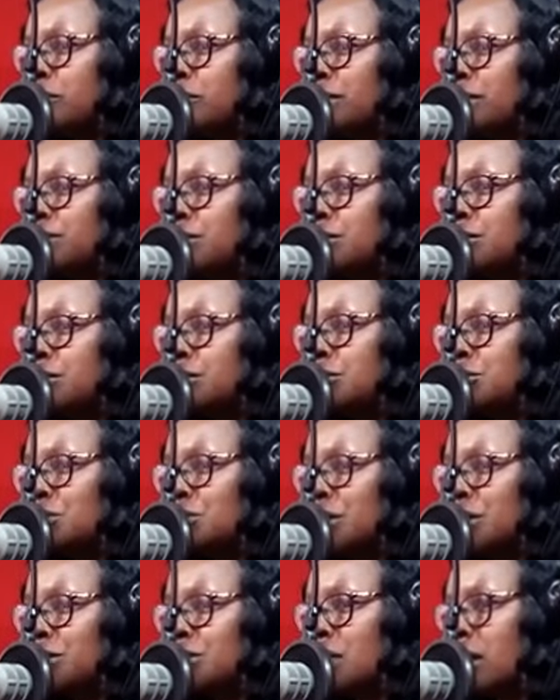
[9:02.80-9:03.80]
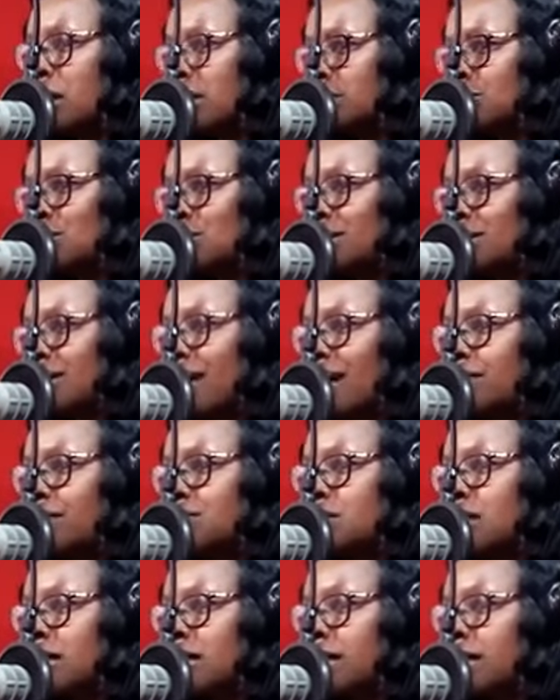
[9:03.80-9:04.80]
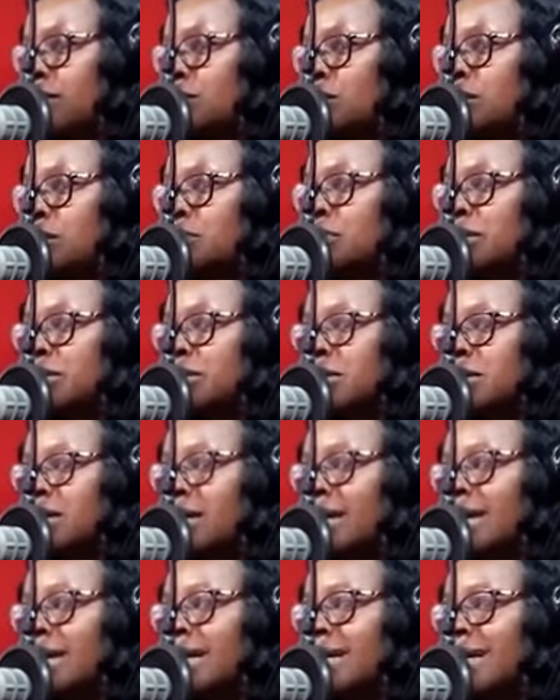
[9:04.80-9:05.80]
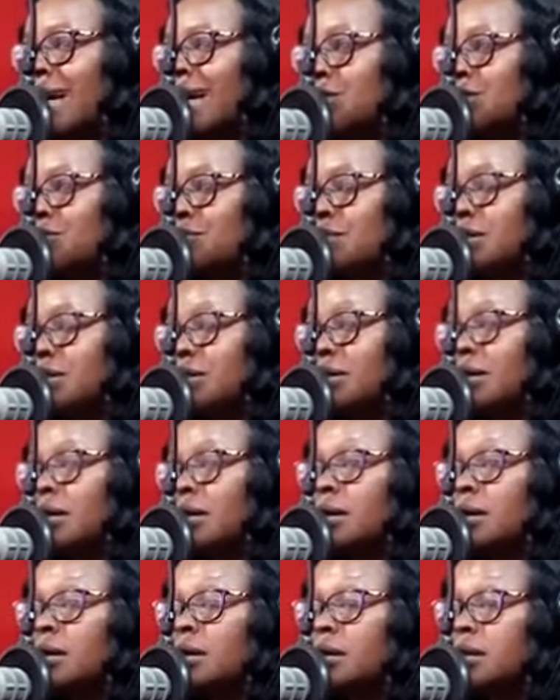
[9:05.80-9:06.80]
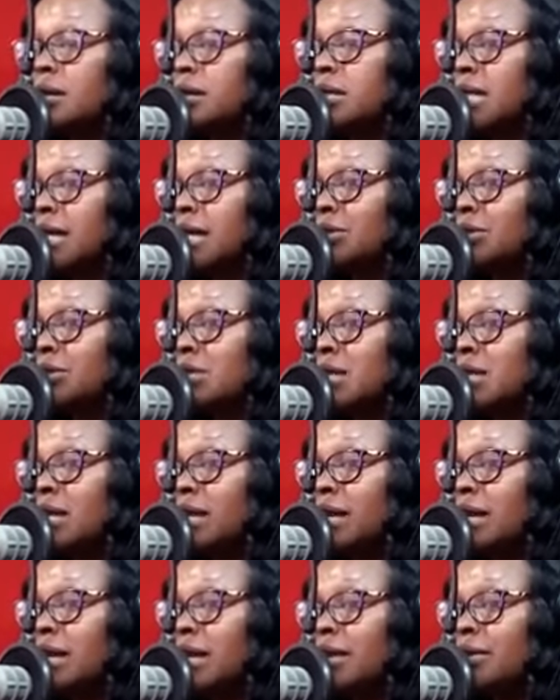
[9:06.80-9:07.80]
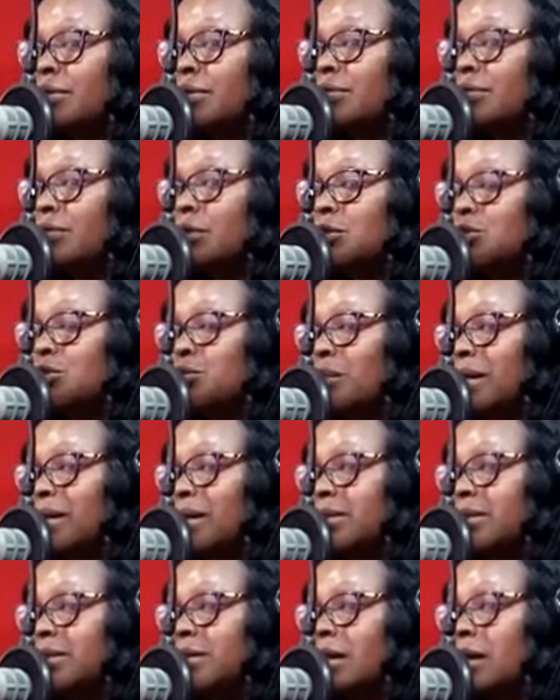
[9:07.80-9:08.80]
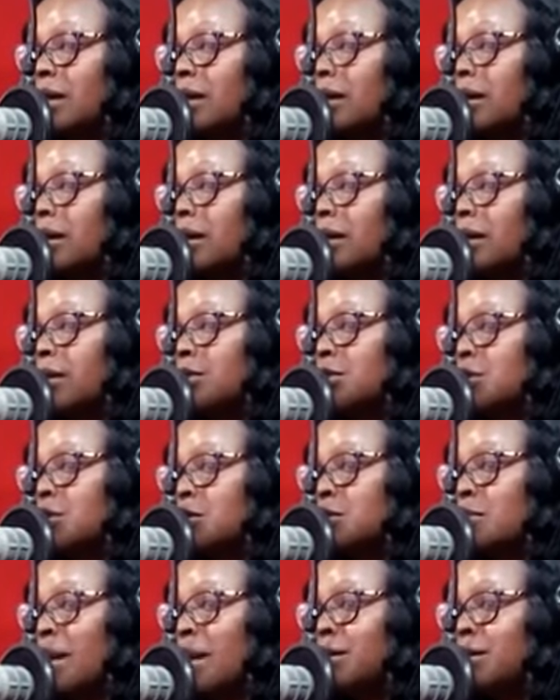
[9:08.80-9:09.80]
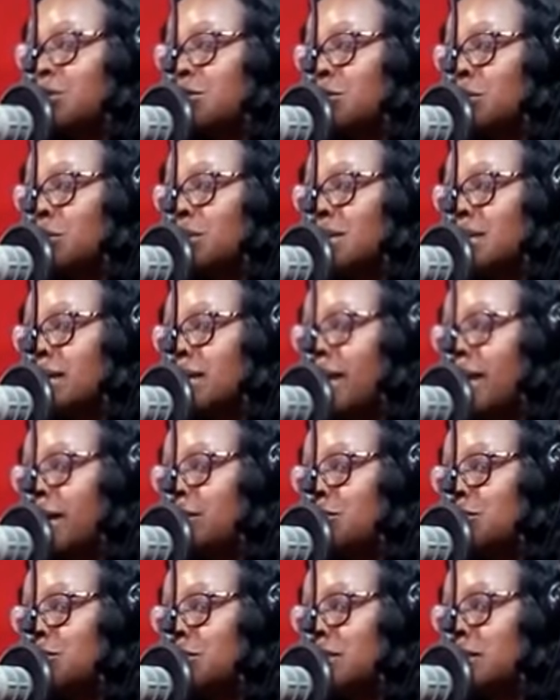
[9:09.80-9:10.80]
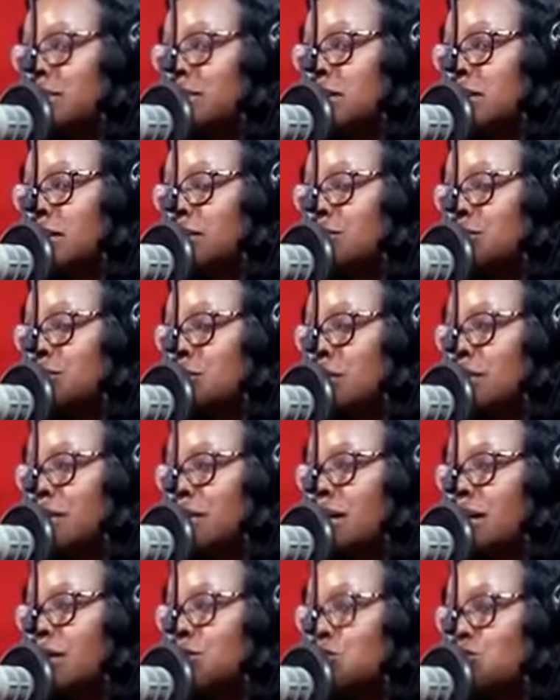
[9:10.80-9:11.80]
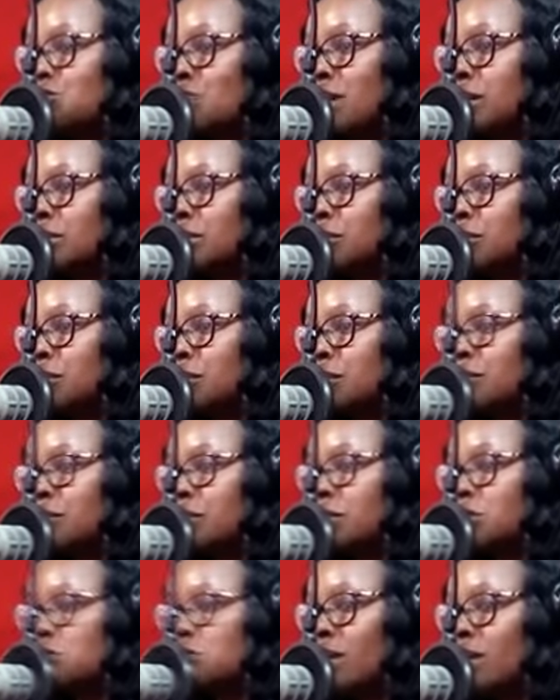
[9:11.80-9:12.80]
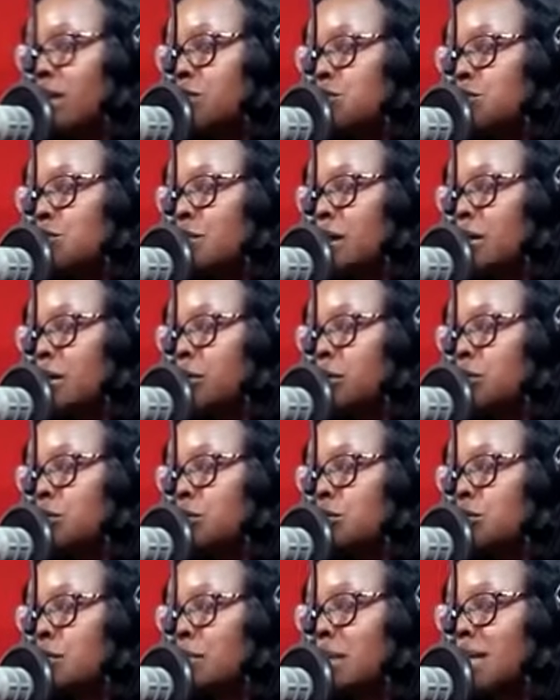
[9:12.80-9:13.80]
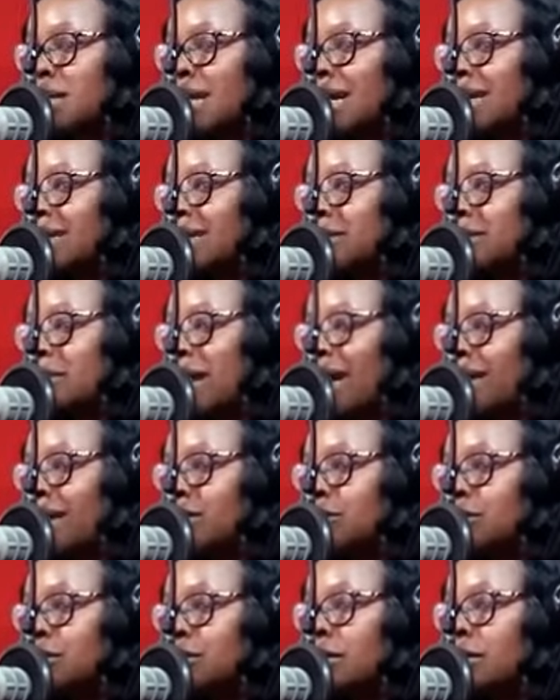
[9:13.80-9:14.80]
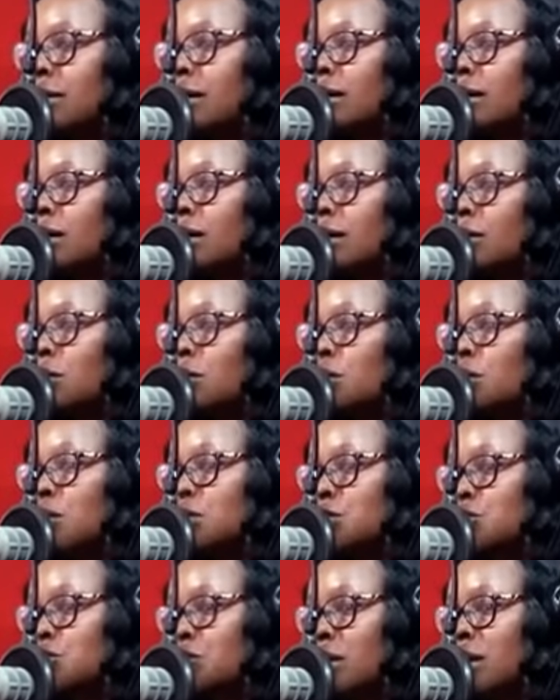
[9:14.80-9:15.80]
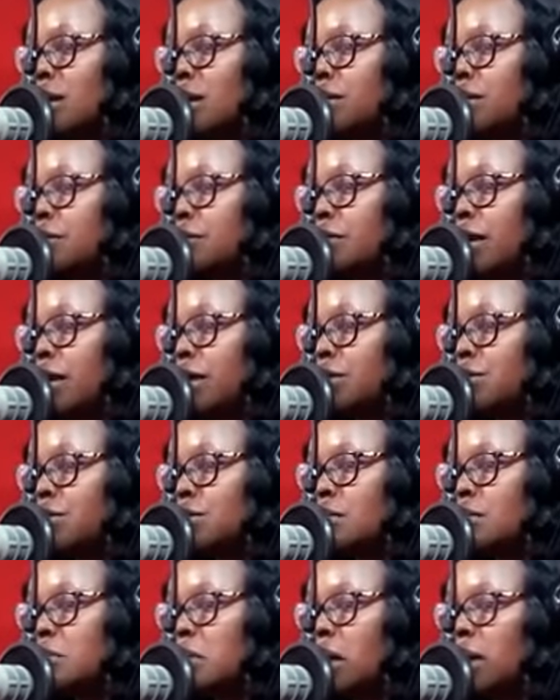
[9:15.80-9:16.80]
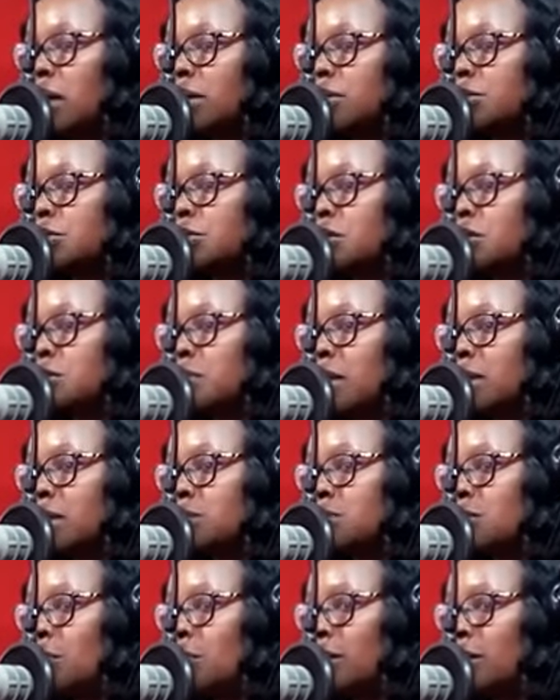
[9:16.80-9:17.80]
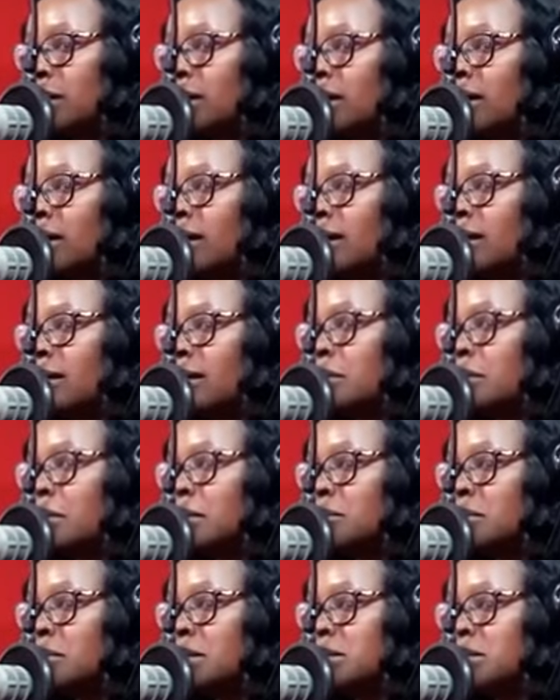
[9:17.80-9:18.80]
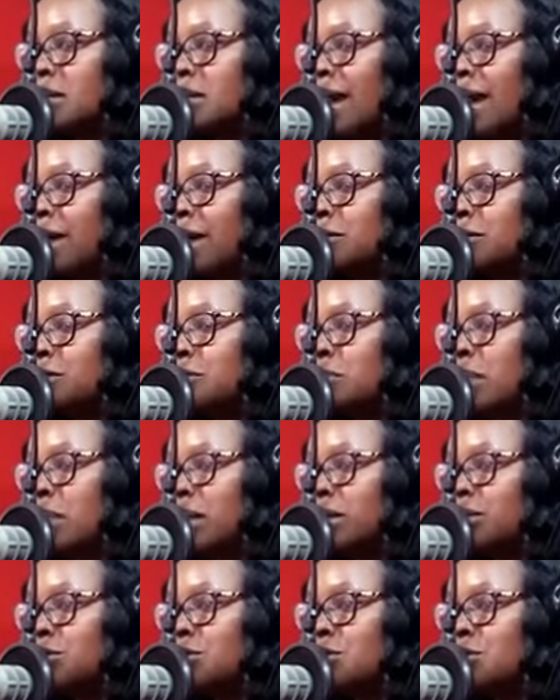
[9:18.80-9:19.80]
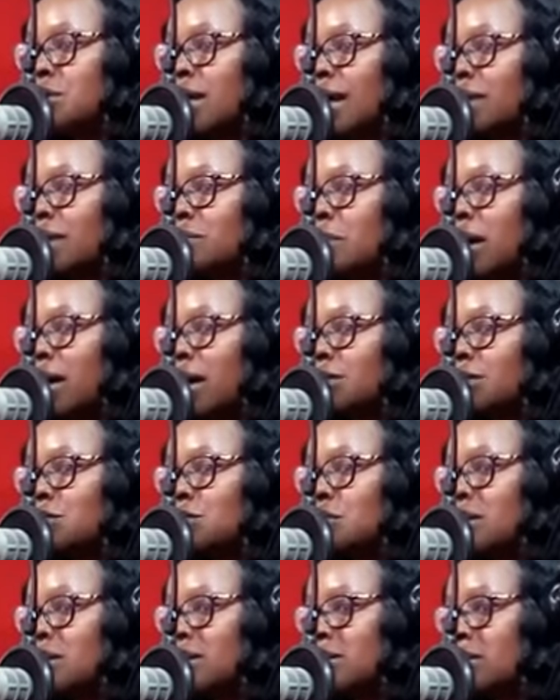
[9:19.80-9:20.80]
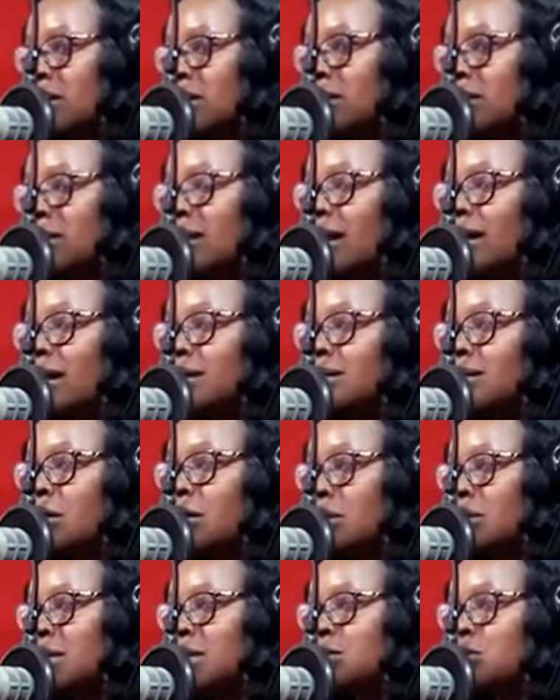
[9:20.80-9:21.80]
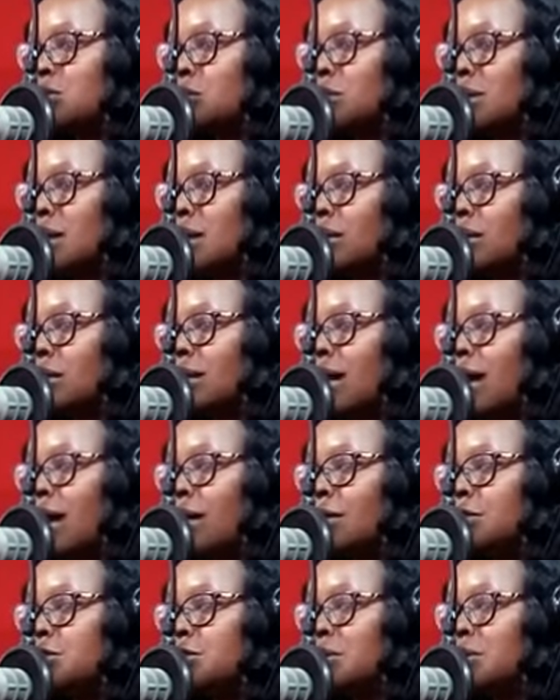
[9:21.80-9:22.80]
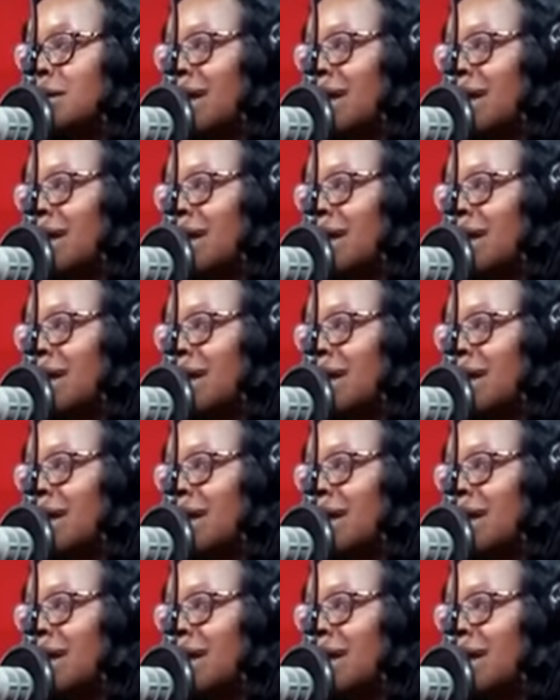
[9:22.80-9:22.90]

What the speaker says: brave church usher after killing one person near Nashville, in Tennessee, in the U.S. The suspect shot and injured himself during a struggle with a 22-year-old Robert Caleb Engel, who was struck in the face by the suspect's gun. But Mr. Engel managed to get back to his car and got his own gun to